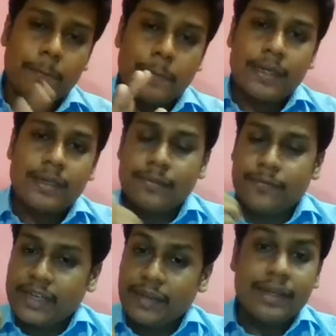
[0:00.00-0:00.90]
but
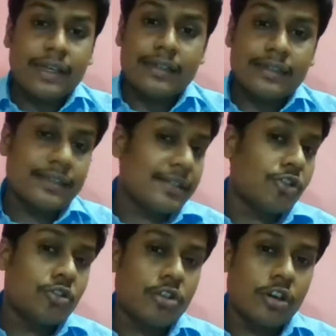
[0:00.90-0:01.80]
vitamin contents
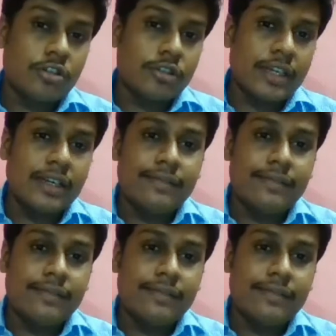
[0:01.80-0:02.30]
are not totally